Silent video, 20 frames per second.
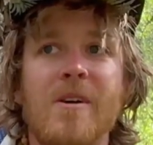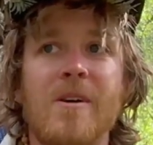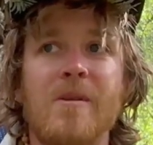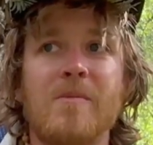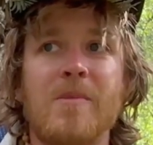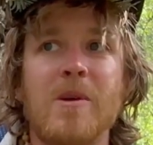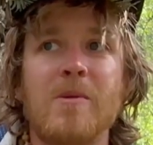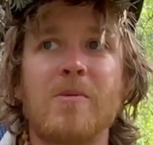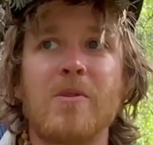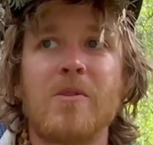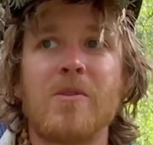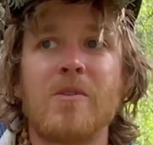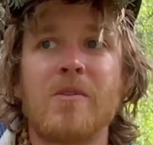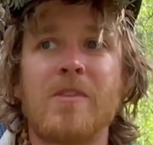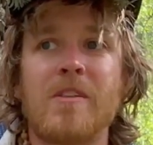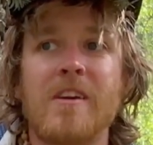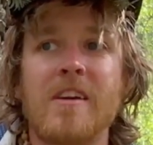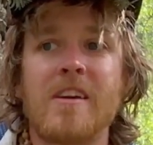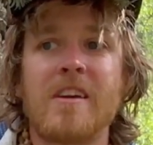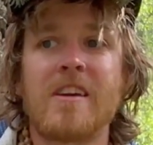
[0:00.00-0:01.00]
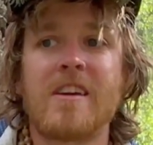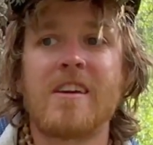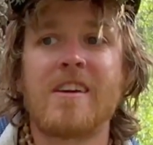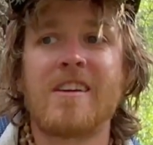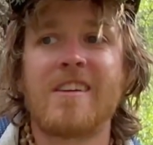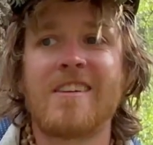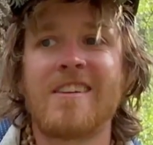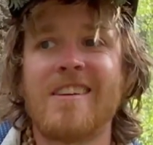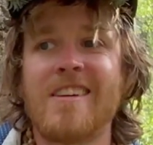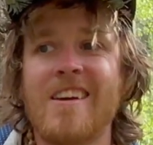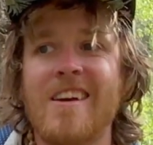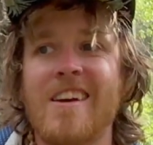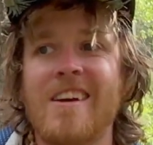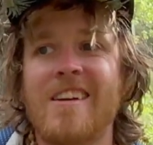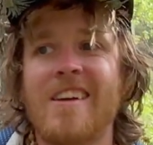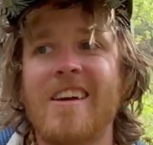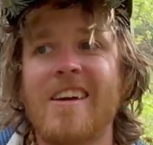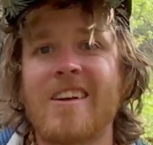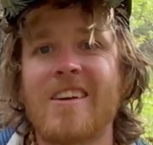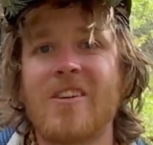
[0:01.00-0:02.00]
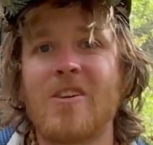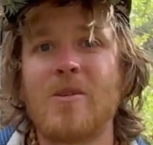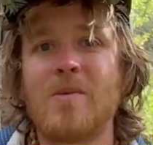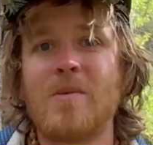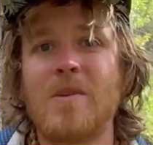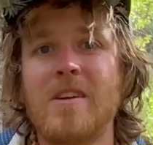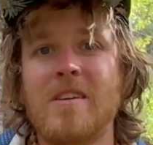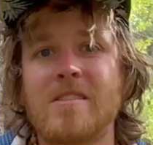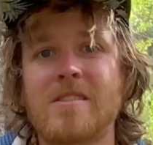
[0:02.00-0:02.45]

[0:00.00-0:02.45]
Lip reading: people think it could be